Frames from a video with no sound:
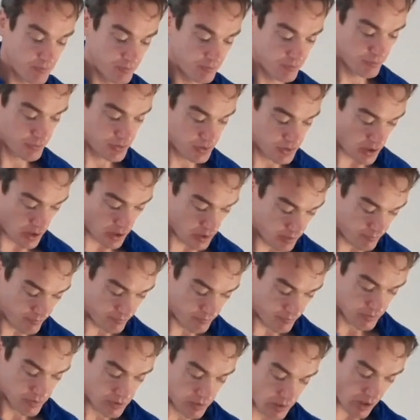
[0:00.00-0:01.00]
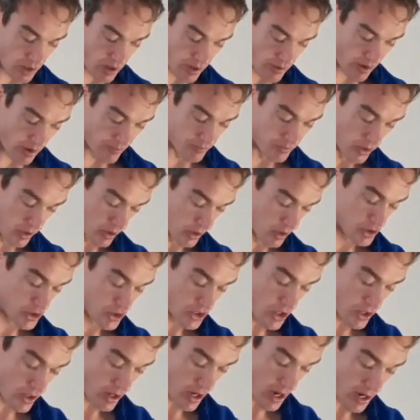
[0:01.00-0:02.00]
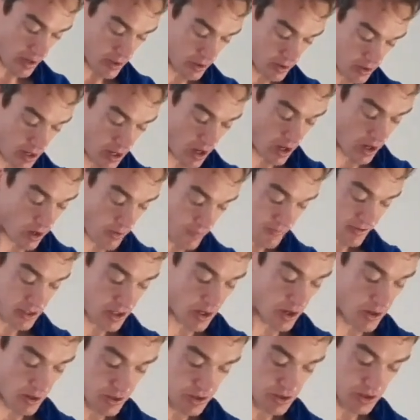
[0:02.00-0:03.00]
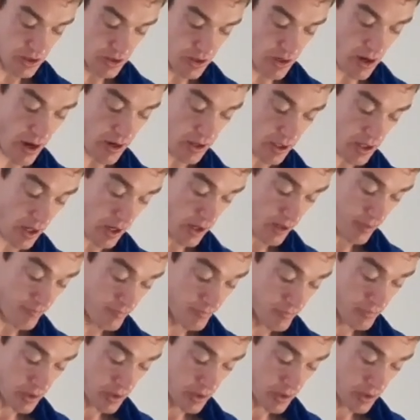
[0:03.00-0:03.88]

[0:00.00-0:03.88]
So, I'm not going to show you how to cut avocados, you know how to cut them.